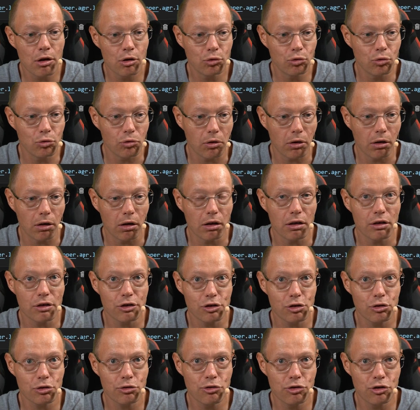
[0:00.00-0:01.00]
to
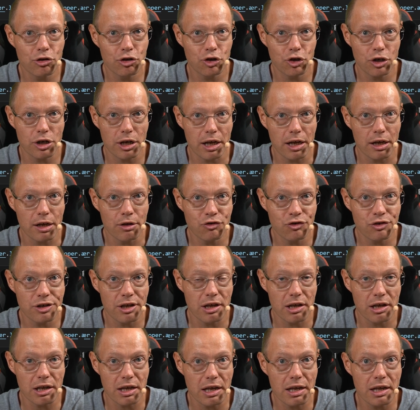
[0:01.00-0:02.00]
also change
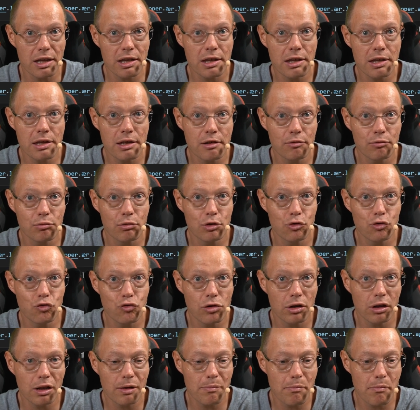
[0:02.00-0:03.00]
the
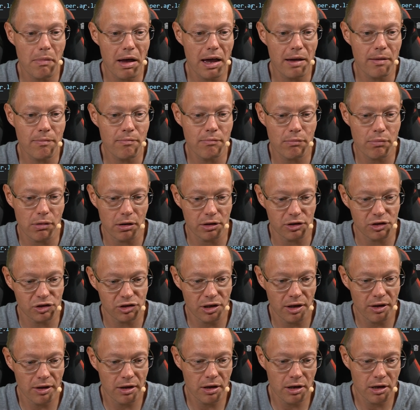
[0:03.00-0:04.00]
individual members.